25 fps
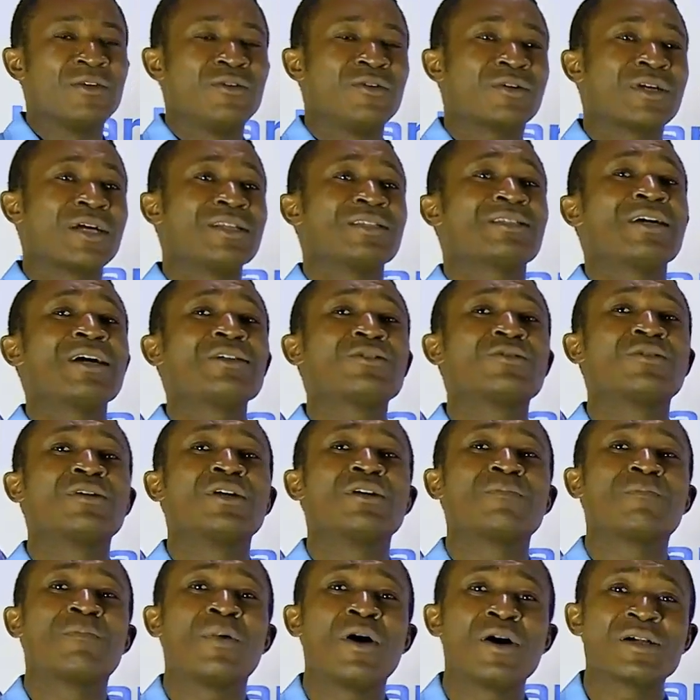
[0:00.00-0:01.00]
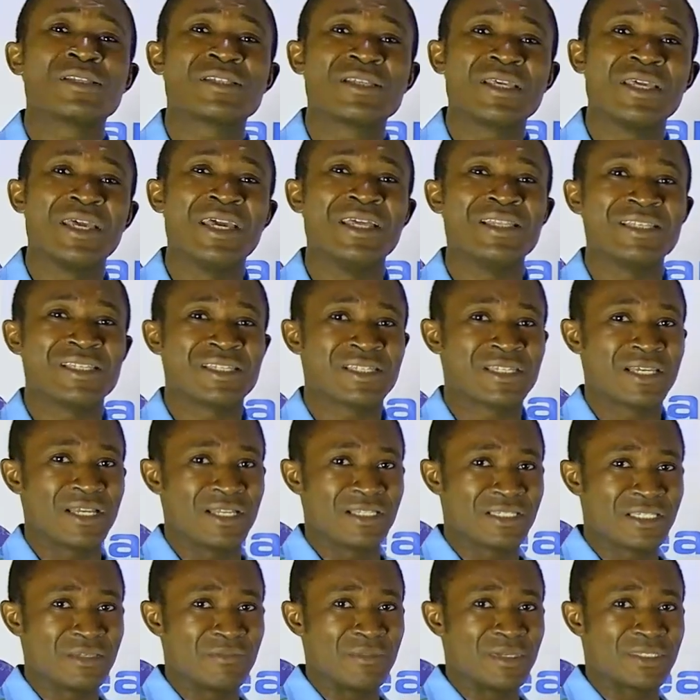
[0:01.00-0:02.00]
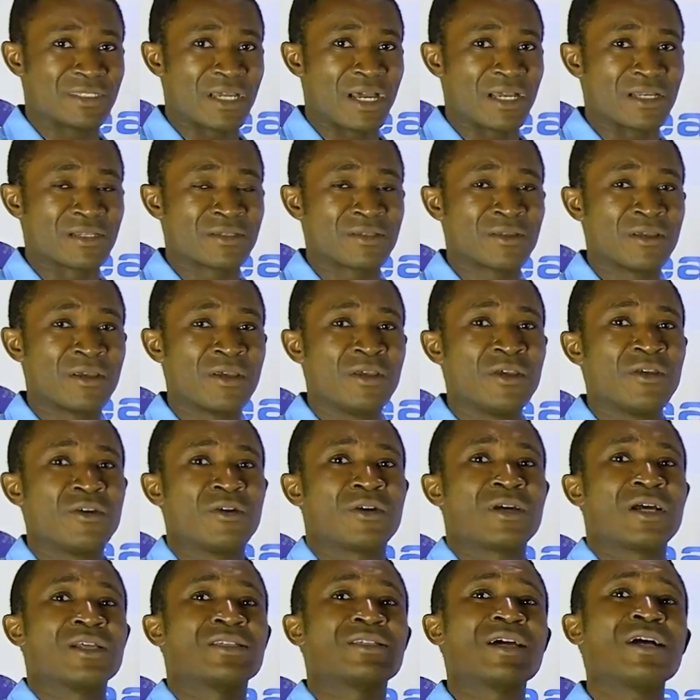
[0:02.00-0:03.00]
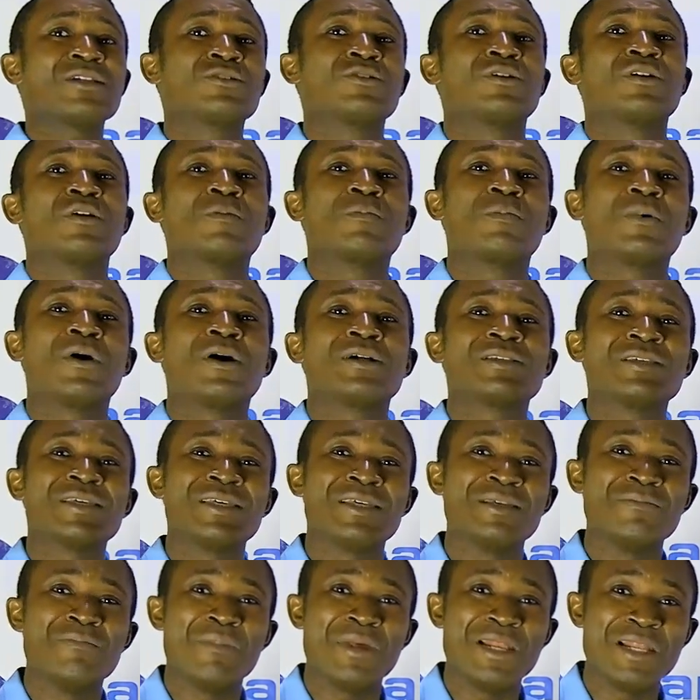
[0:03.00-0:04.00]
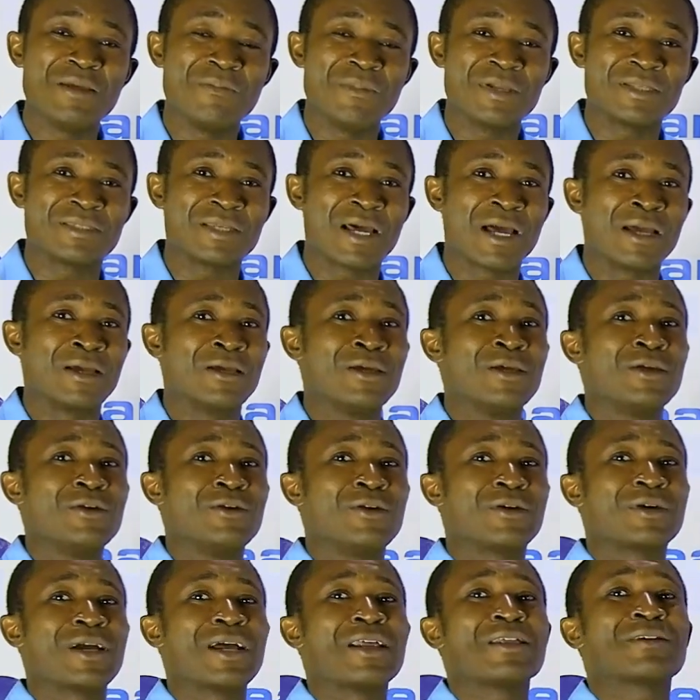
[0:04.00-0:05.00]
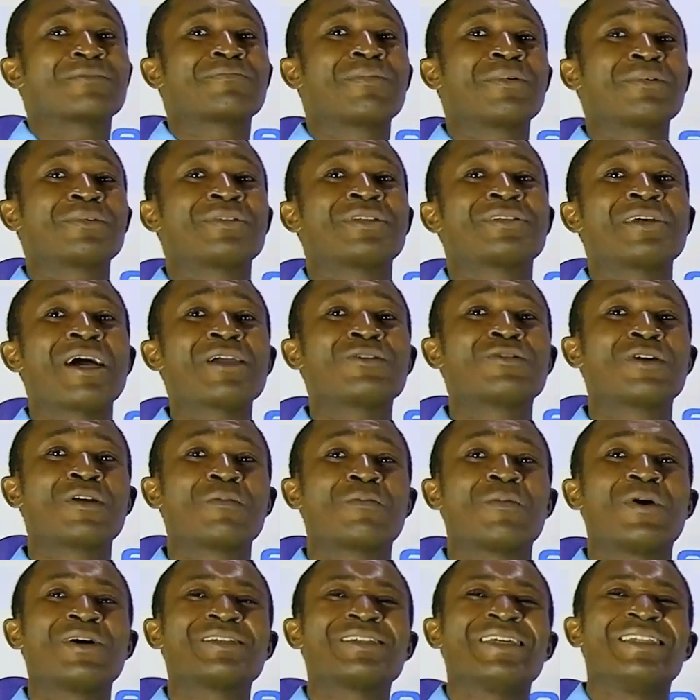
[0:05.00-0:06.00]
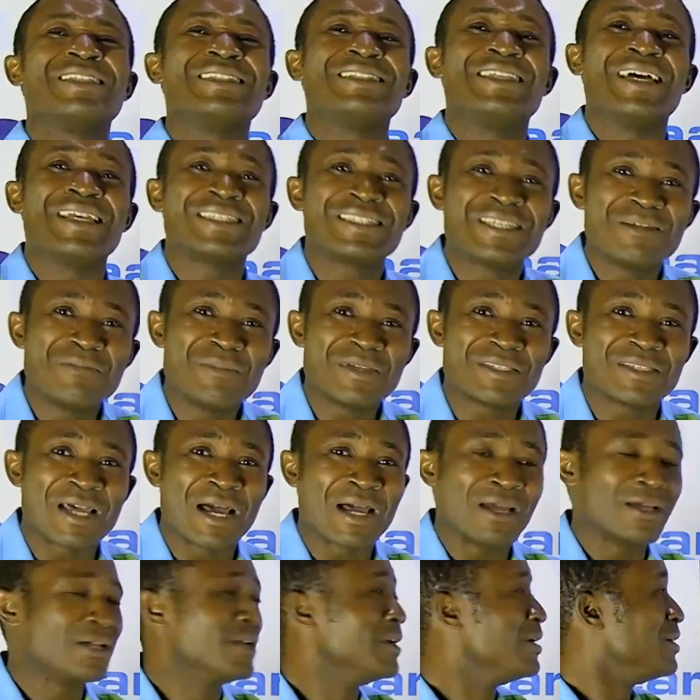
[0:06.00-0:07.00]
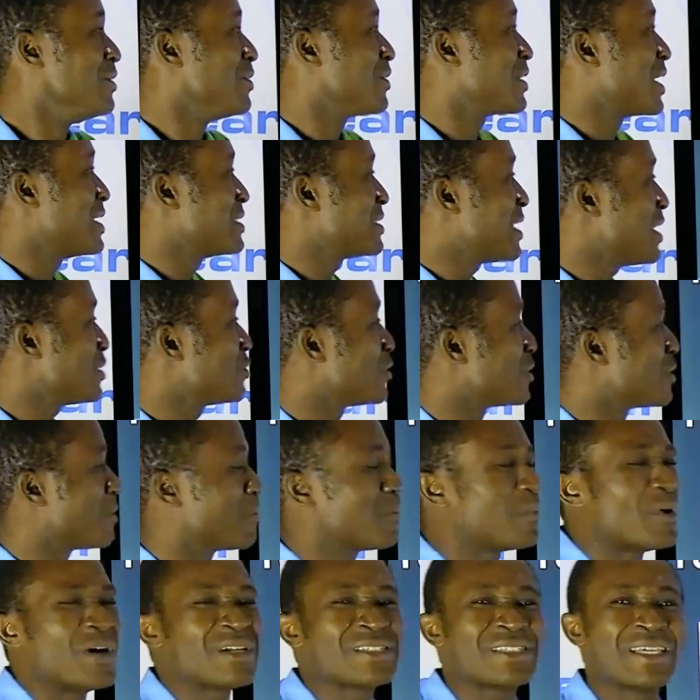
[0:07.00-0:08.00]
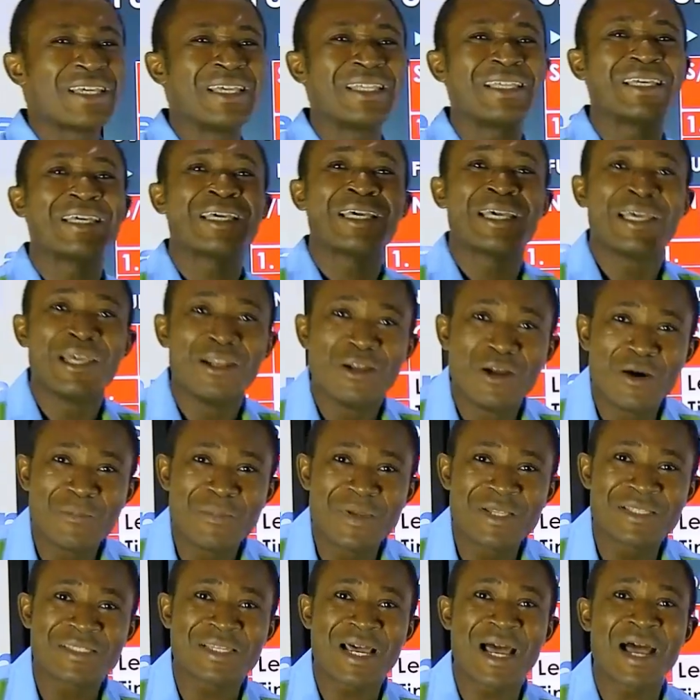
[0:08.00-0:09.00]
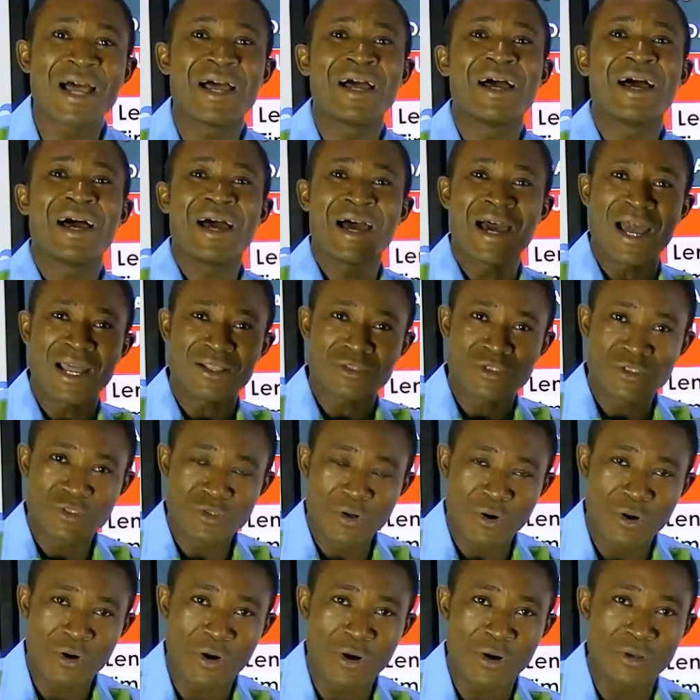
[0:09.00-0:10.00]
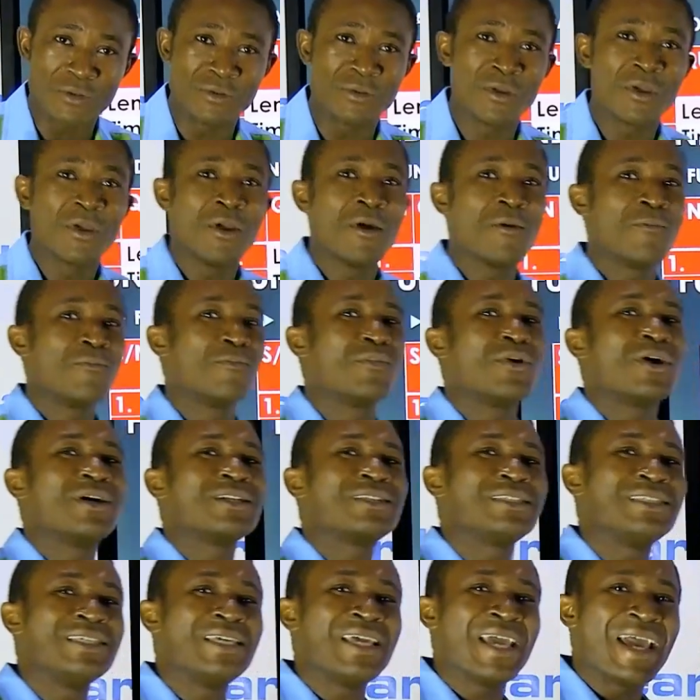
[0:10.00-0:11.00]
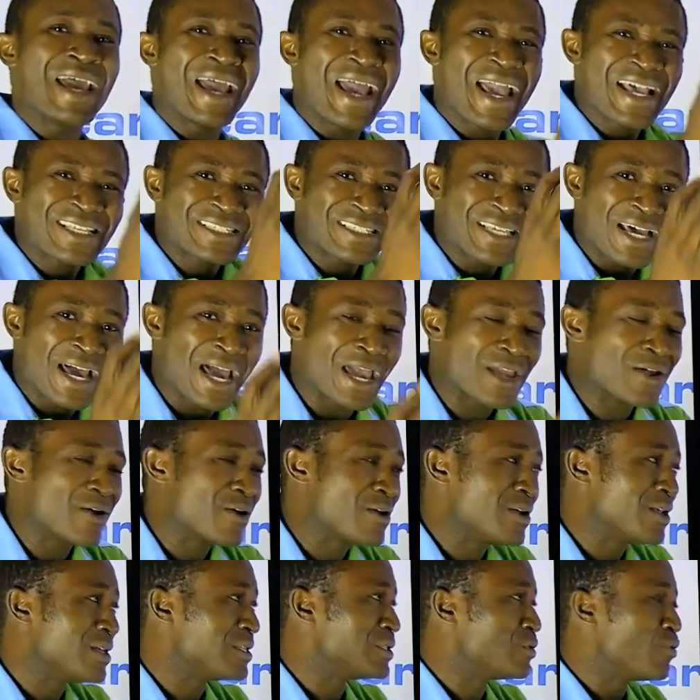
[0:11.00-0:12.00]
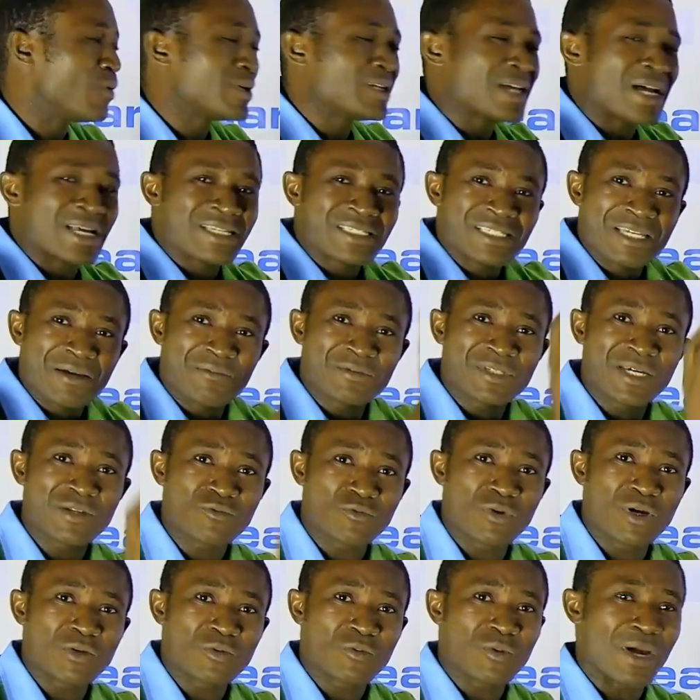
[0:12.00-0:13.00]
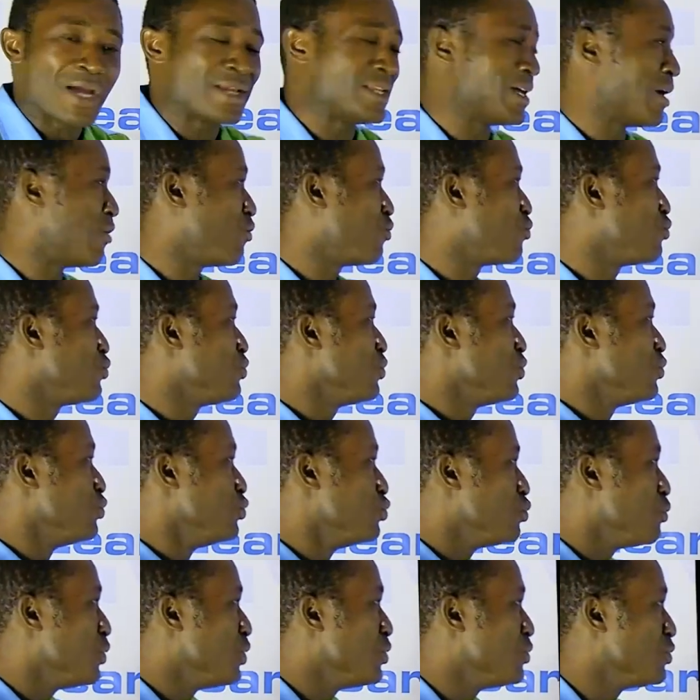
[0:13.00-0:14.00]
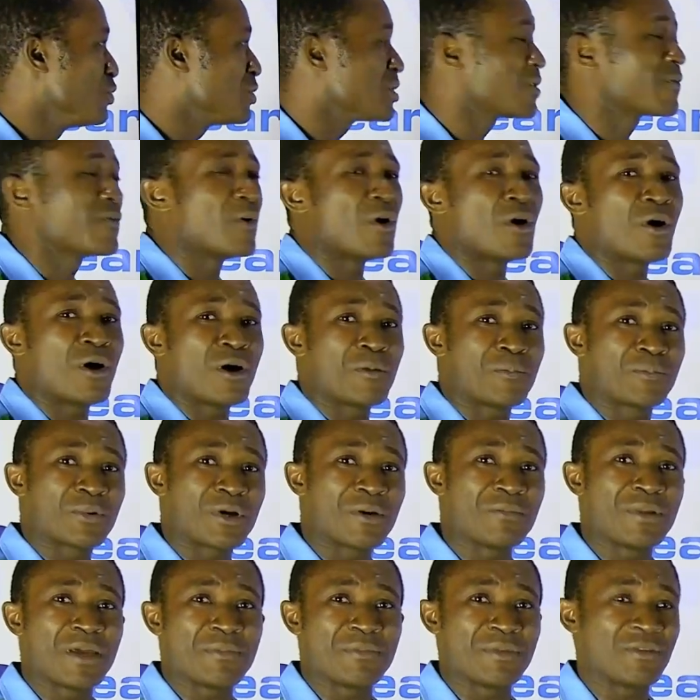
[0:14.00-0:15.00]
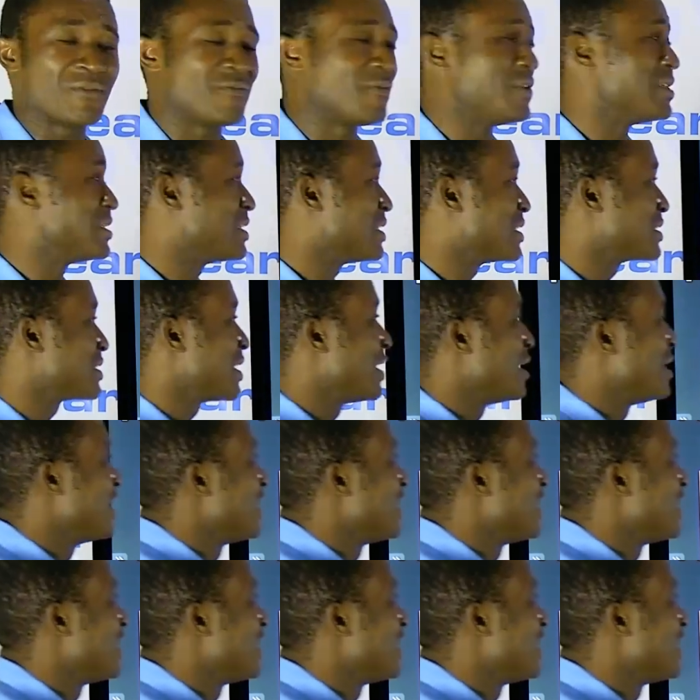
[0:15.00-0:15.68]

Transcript: You can decide to report in centimeter. You can decide to report in millimeter. You can decide to report in decimeter. You can decide to report in kilometer and so on. But the SI unit, the one accepted worldwide that you will use for all problems in physics